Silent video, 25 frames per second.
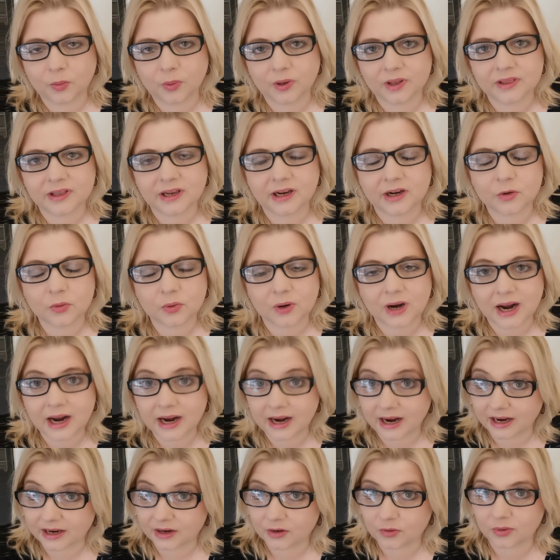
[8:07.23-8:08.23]
When they
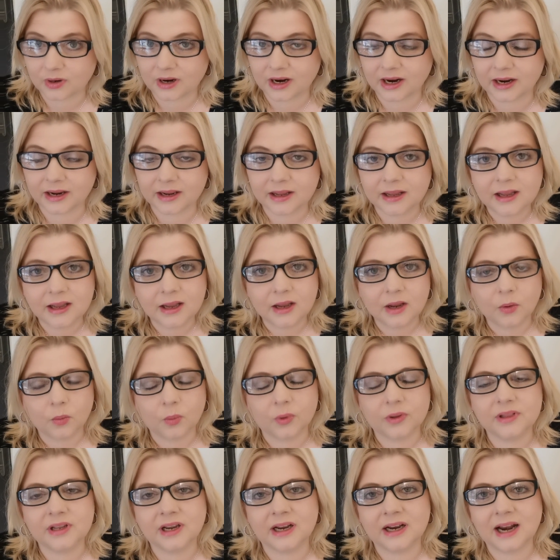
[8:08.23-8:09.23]
cry, I cry.
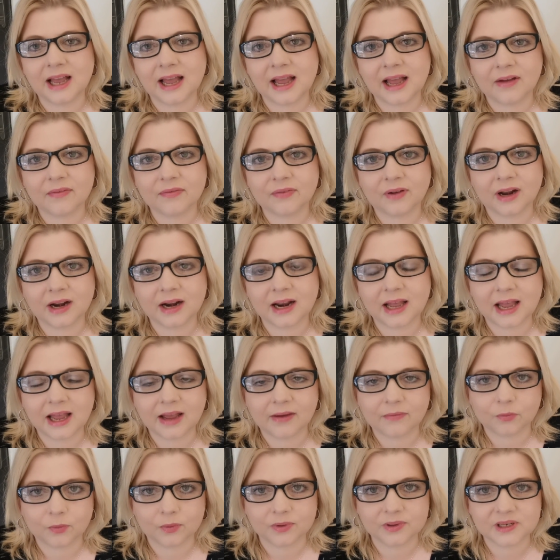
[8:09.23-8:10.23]
When they laugh, I
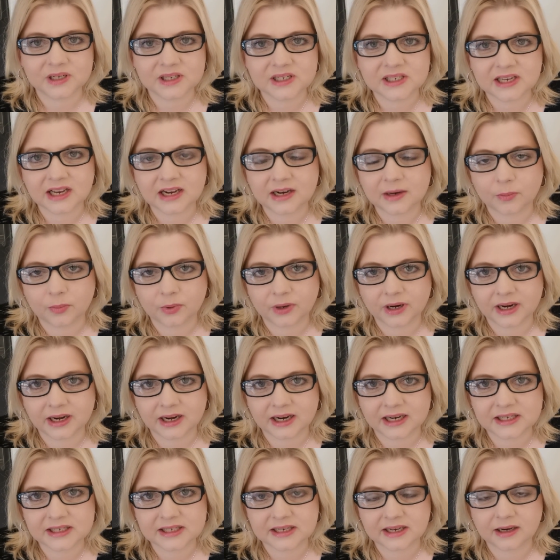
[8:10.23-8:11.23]
laugh. When they celebrate,
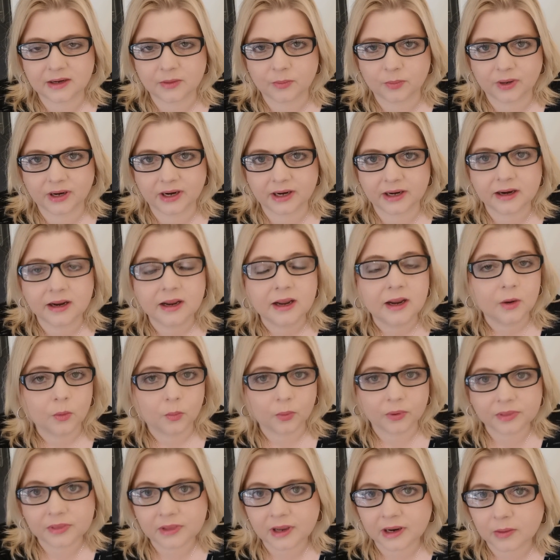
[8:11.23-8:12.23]
I celebrate.
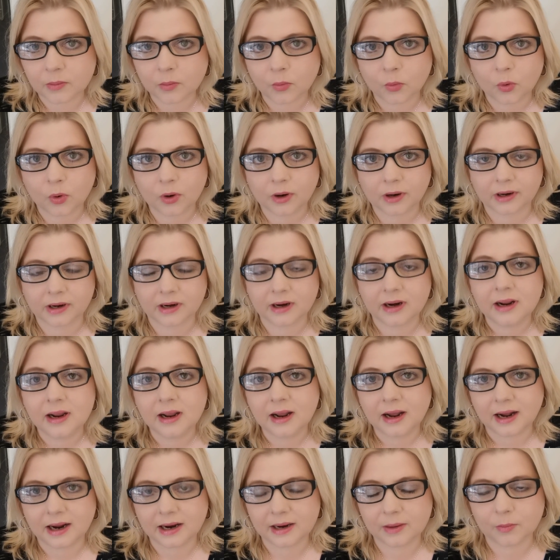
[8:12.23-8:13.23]
When they mourn,
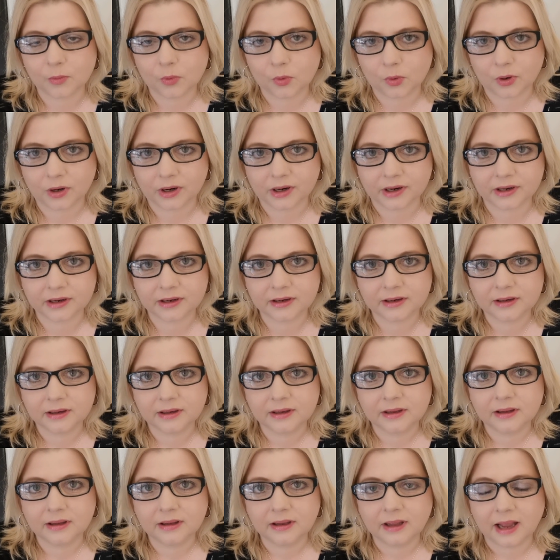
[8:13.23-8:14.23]
I mourn.
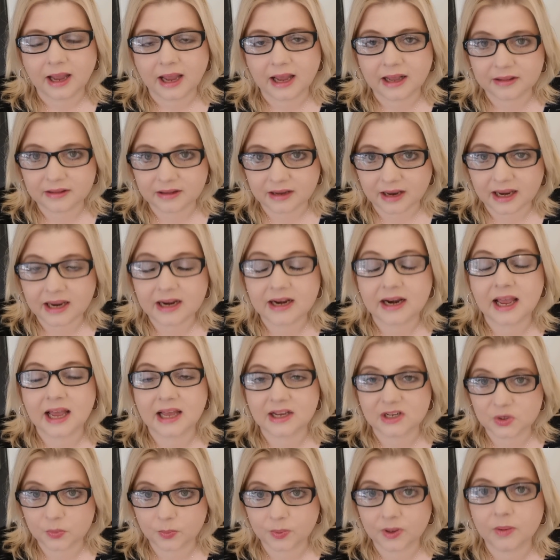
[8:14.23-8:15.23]
And it
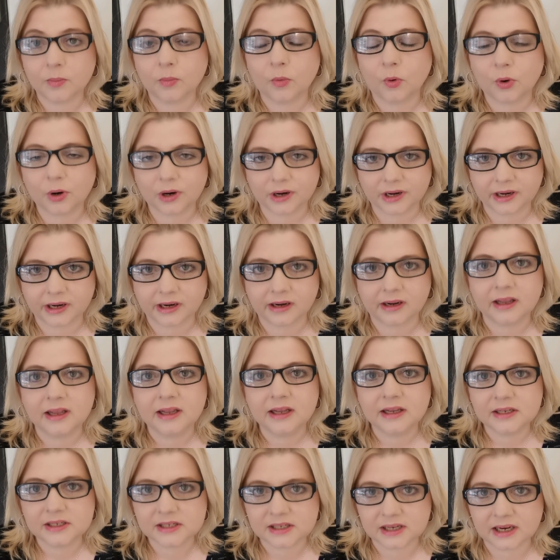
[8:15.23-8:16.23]
has been mourning
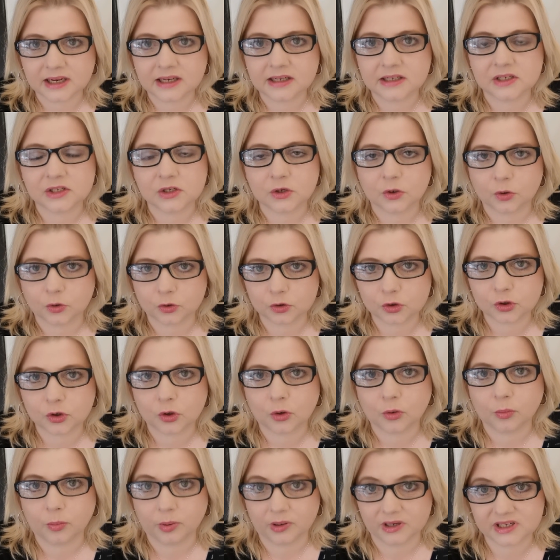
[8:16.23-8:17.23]
since
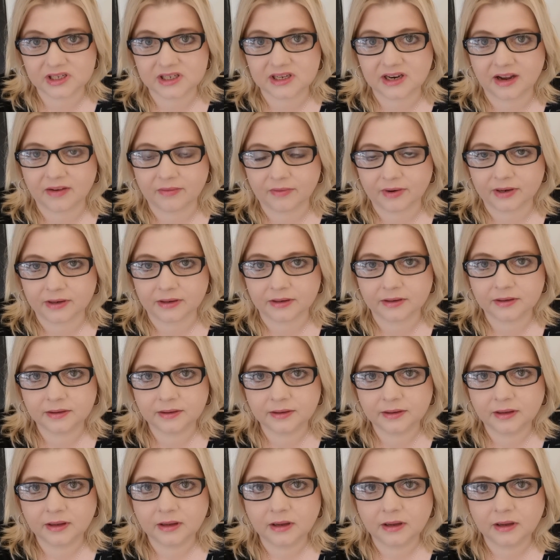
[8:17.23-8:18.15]
October 7.